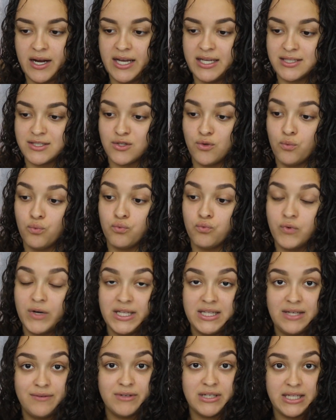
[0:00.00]
it's
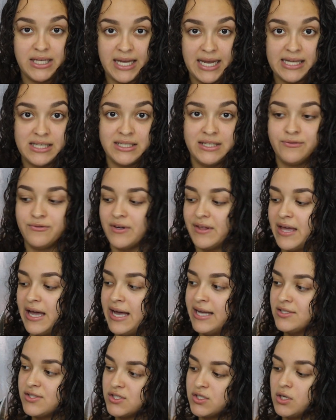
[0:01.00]
really, really handy for
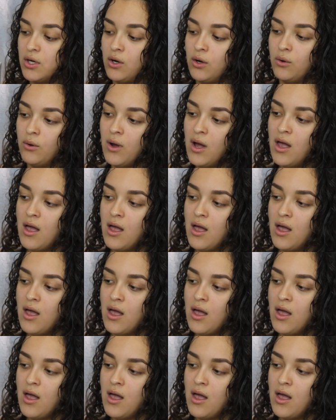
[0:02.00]
that. So